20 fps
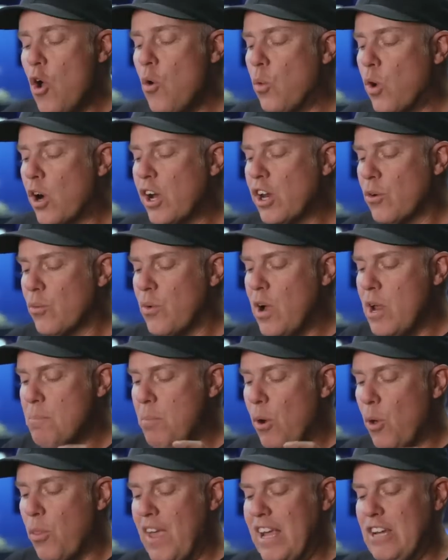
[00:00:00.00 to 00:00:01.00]
We're gonna run
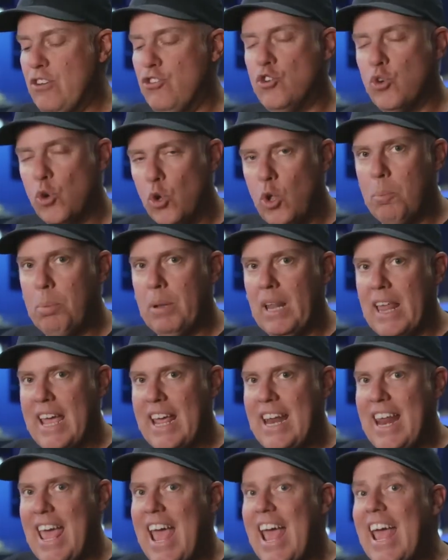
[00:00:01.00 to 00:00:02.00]
both a dual
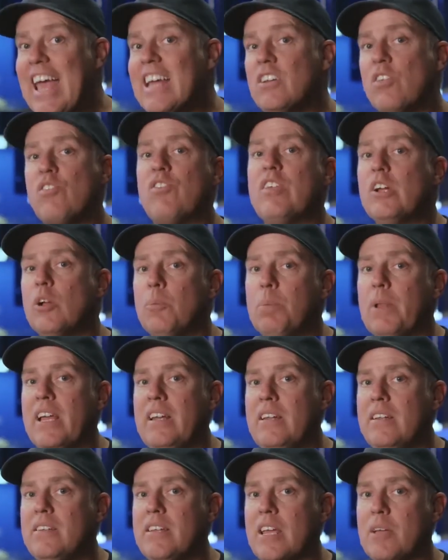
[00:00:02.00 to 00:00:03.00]
plane and a single
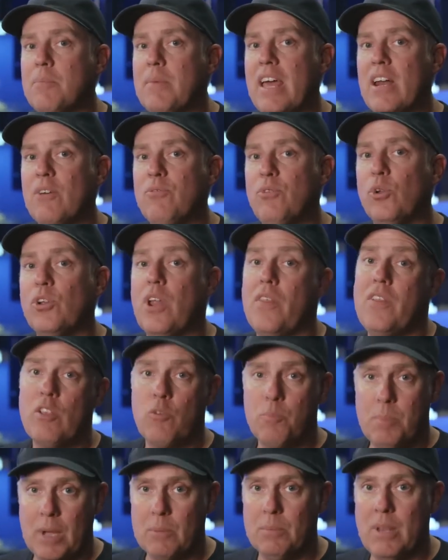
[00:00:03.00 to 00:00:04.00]
plane intake manifold on
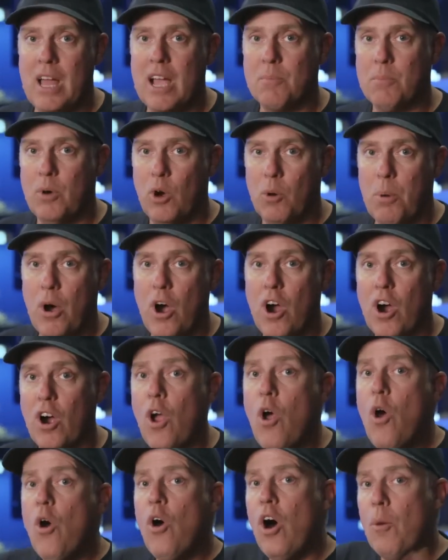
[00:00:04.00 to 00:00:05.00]
this big block
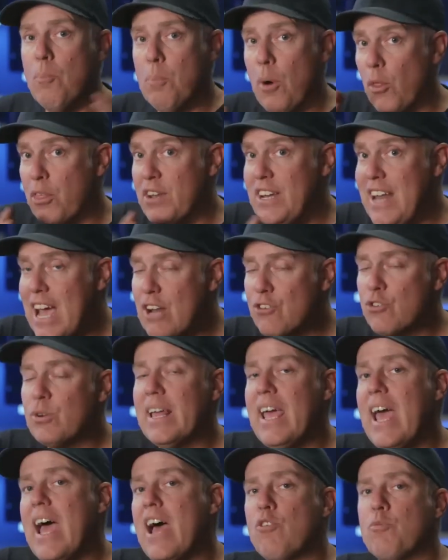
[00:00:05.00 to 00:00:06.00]
Mopar, both
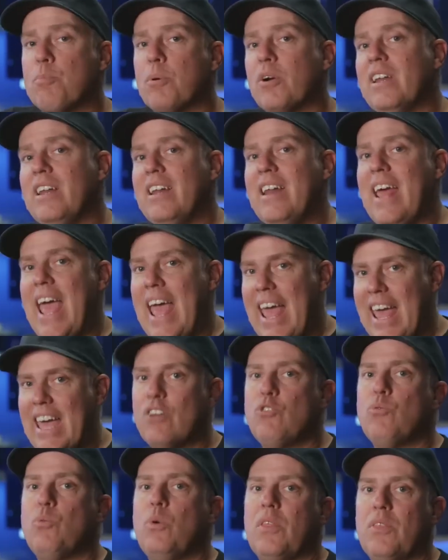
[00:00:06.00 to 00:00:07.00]
naturally aspirated
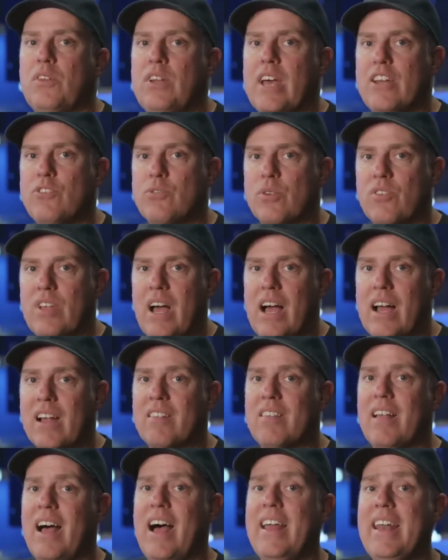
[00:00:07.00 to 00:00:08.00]
and with nitrous
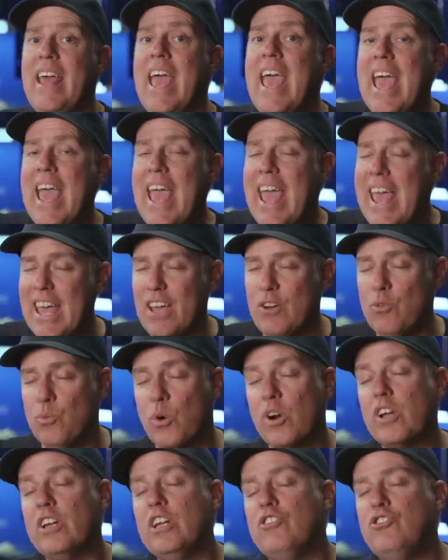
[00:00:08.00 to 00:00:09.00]
oxide, and
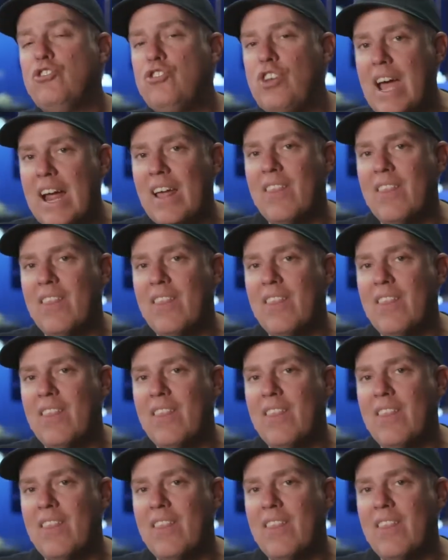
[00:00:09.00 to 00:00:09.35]
we're gonna check